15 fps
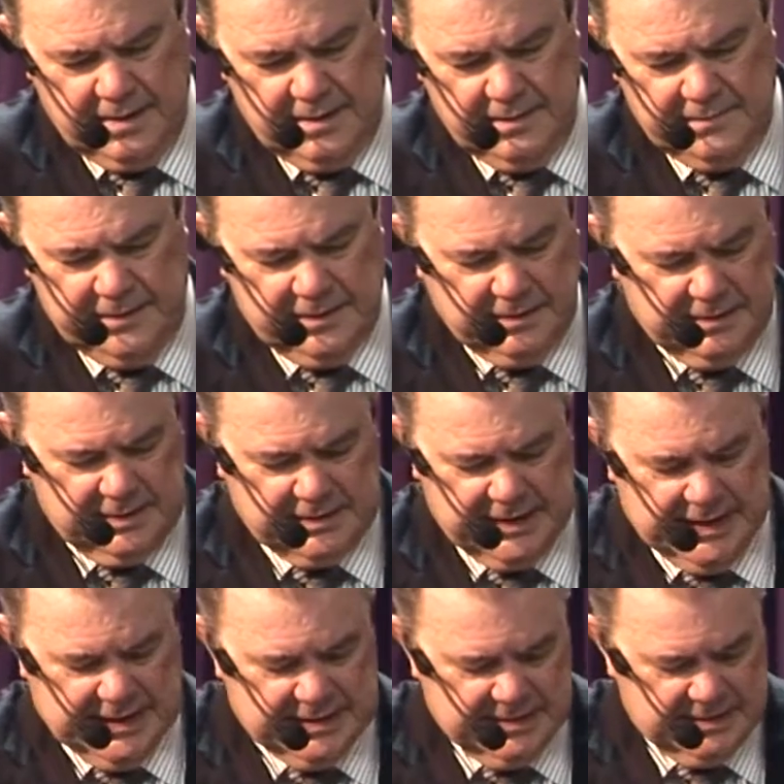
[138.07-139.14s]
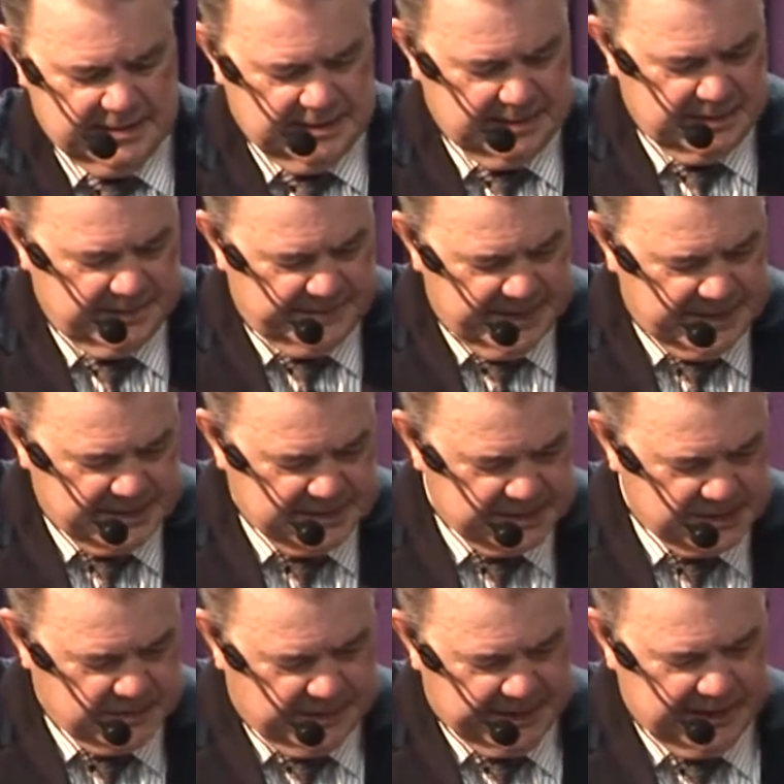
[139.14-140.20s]
if you look at
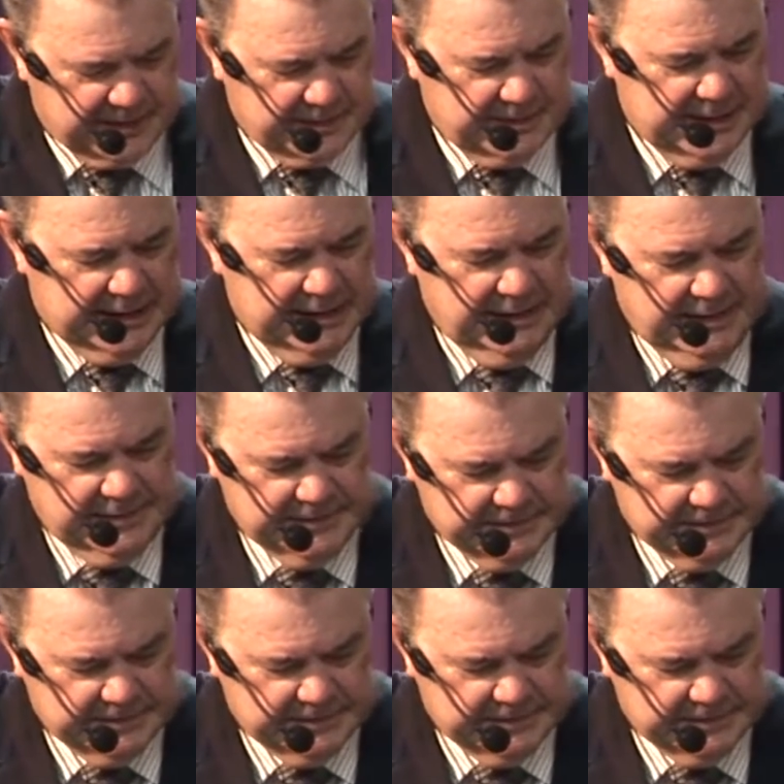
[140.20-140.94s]
Leviticus 23,